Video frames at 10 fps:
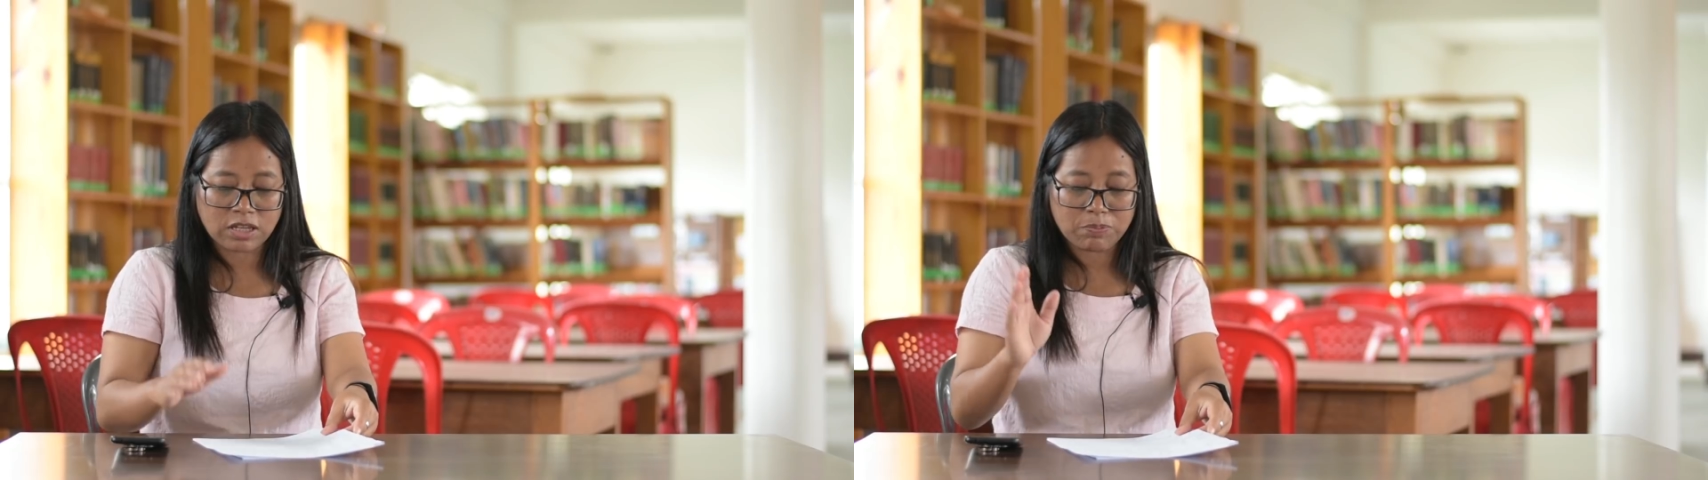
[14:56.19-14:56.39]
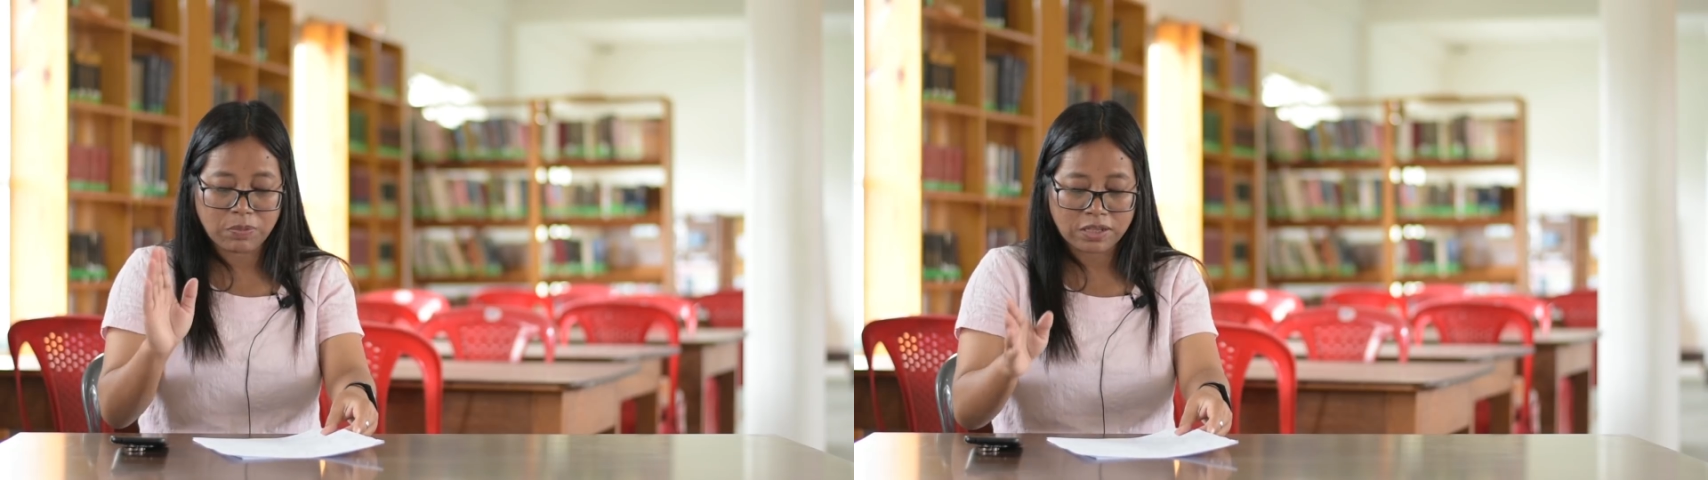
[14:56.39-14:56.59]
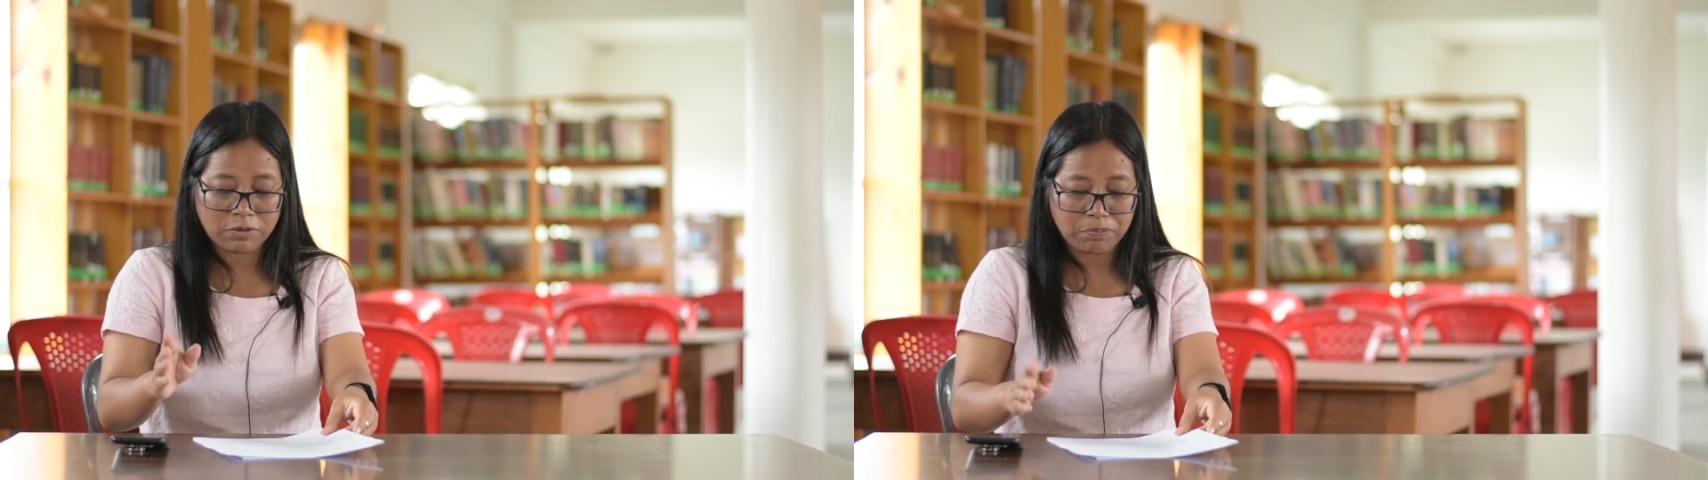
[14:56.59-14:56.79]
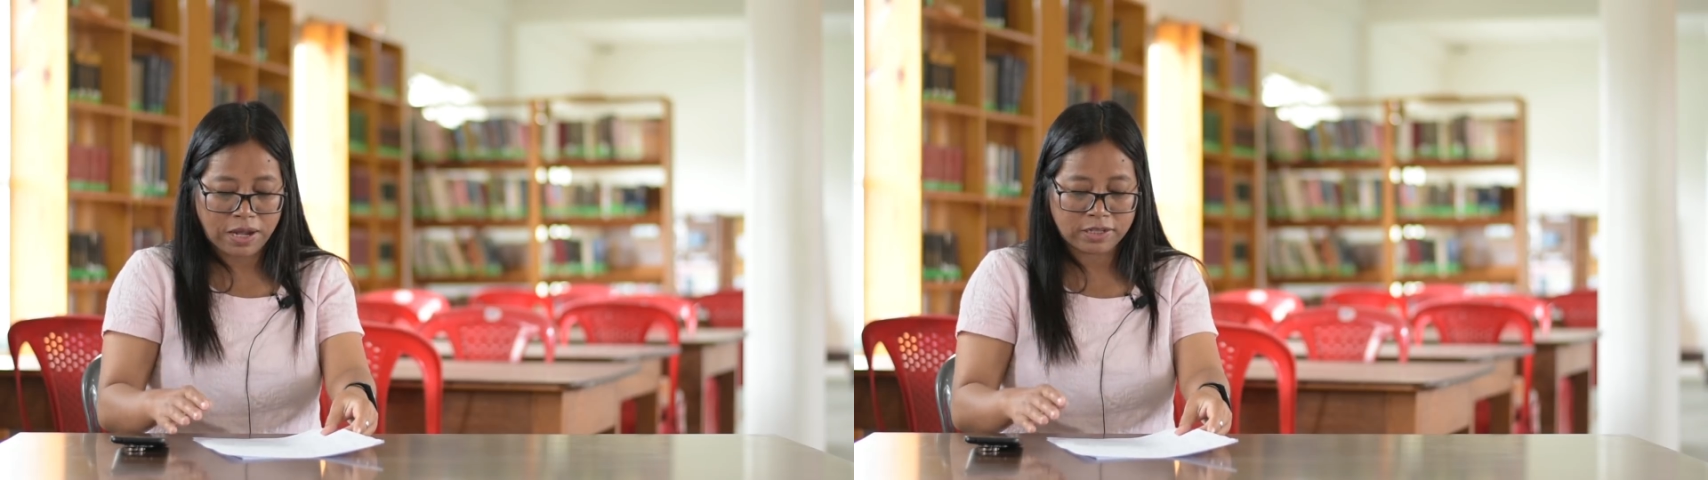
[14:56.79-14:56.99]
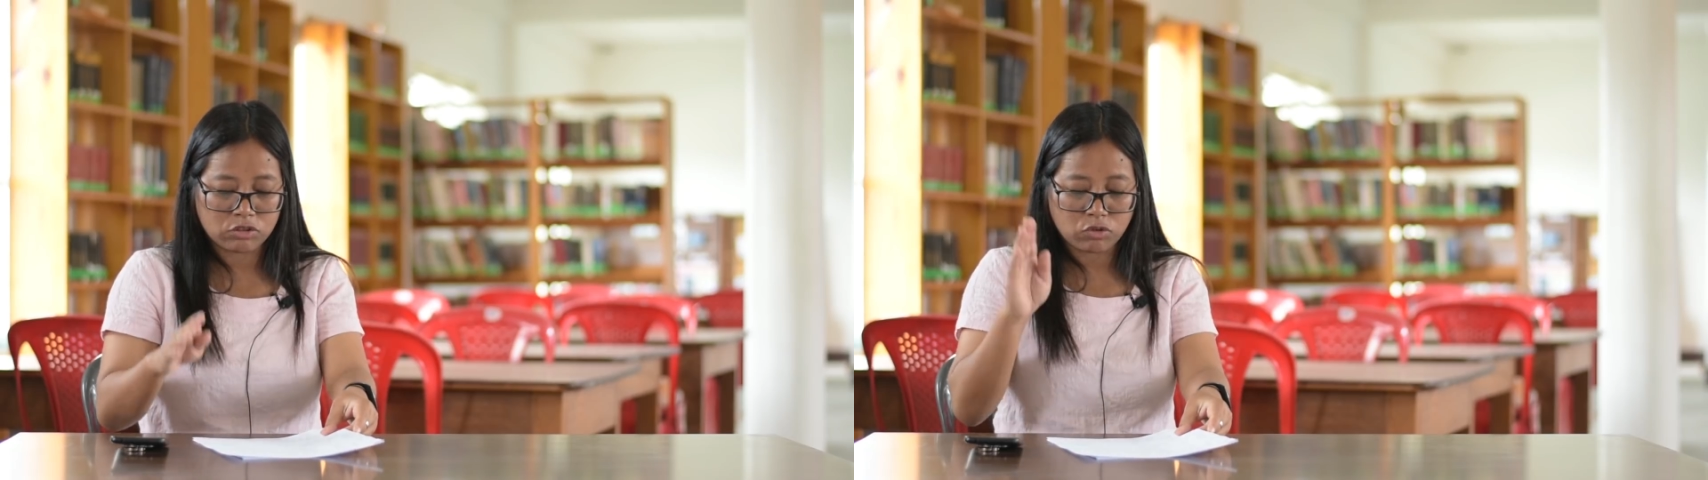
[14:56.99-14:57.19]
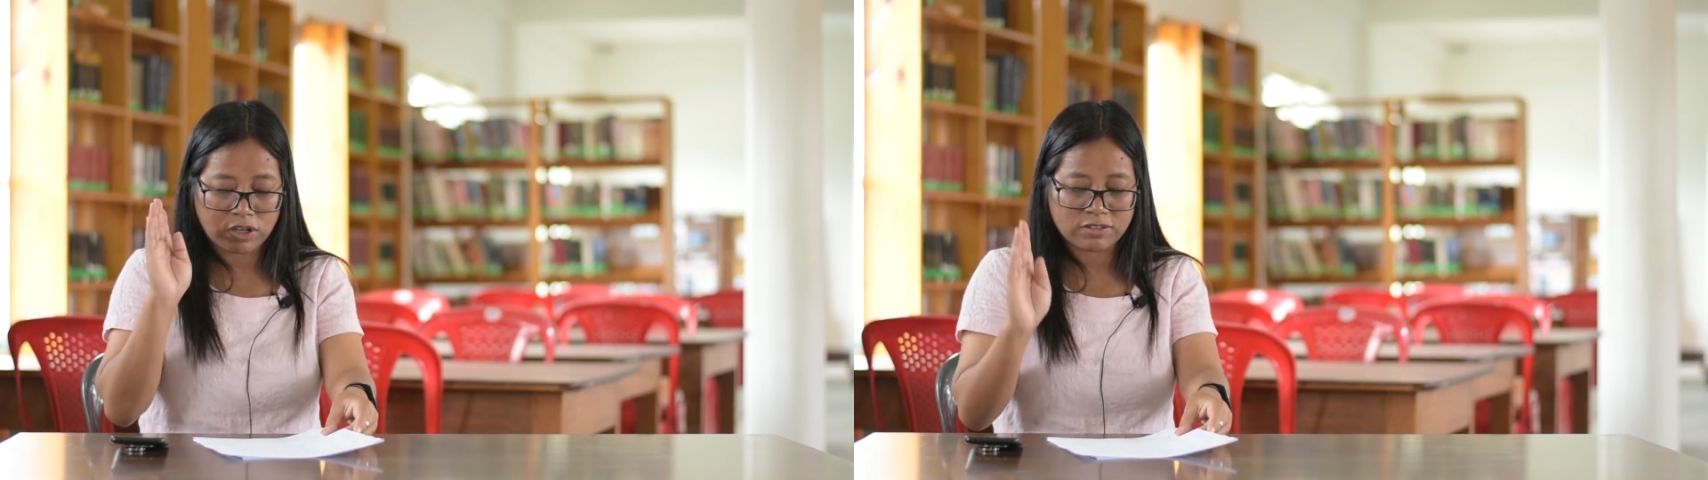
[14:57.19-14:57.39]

Keep that in mind. So